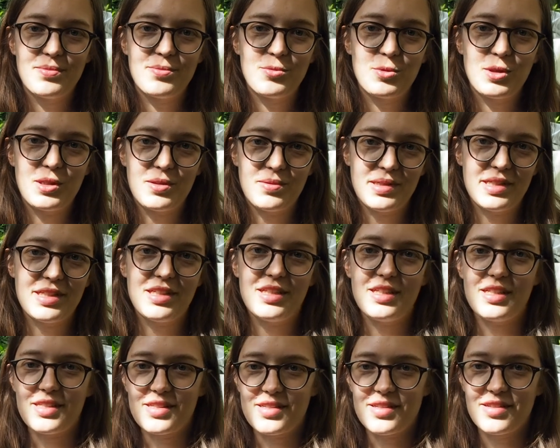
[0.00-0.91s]
Well, at
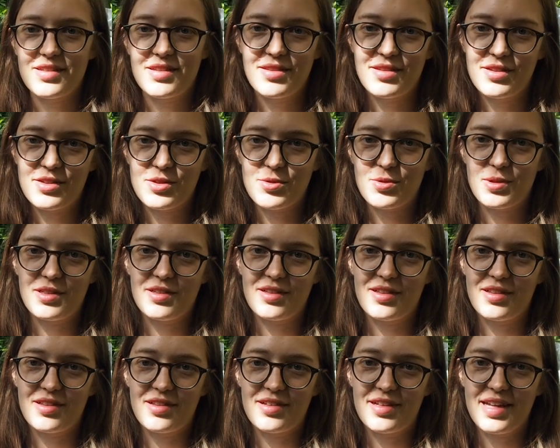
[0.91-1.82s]
least this one
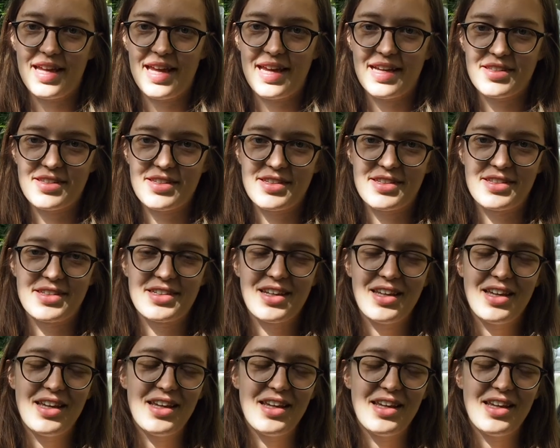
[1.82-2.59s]
little accent.